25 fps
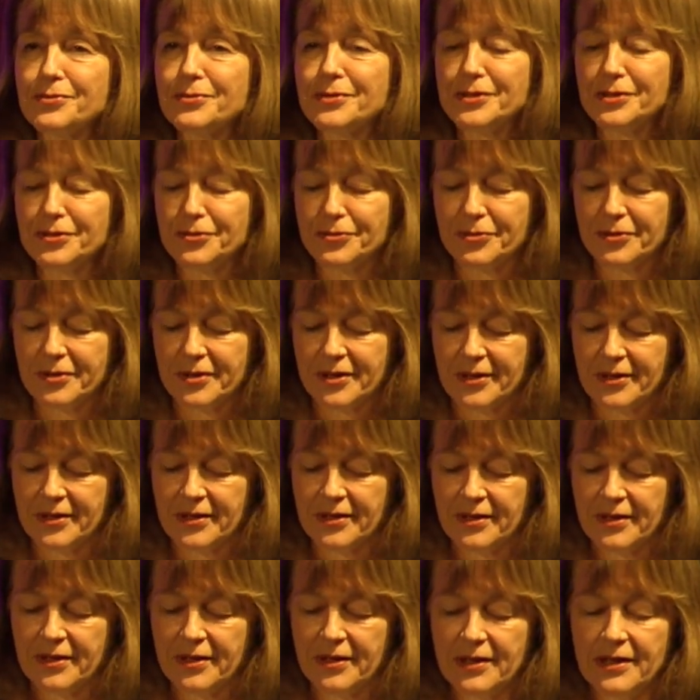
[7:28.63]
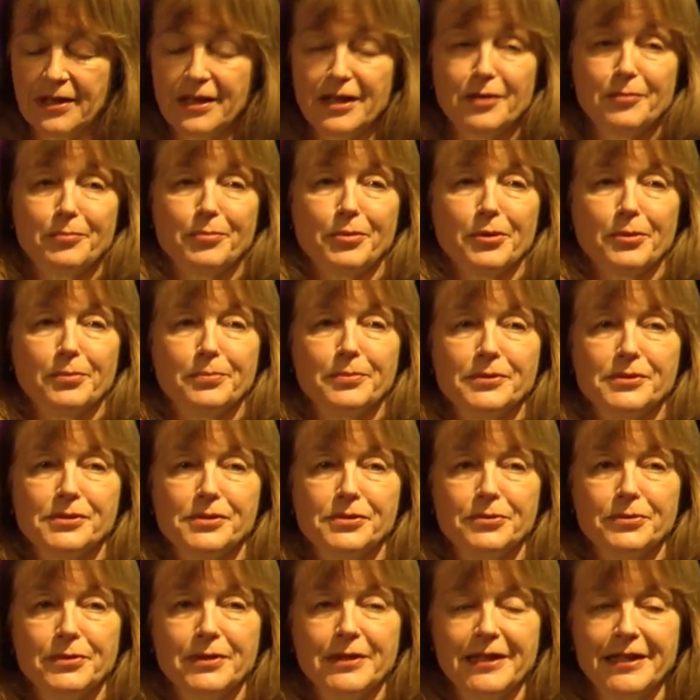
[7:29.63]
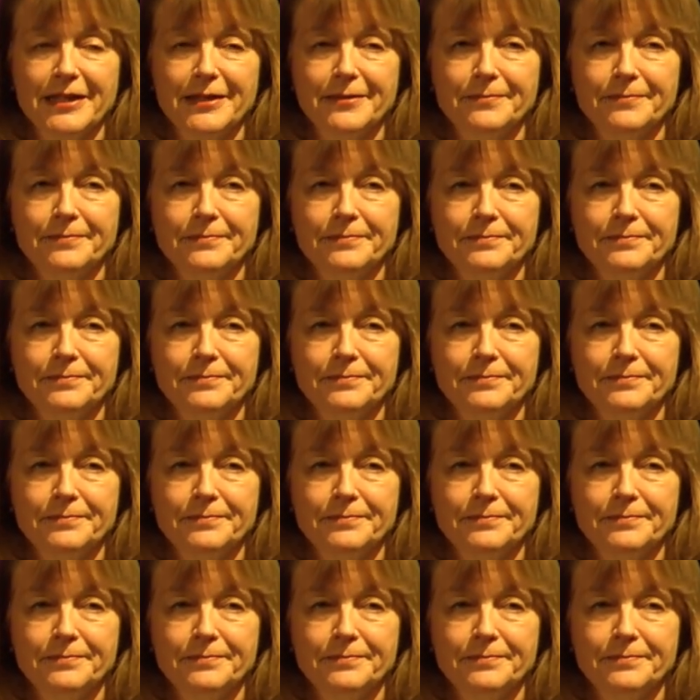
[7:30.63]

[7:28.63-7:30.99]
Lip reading: endure in perpetuity.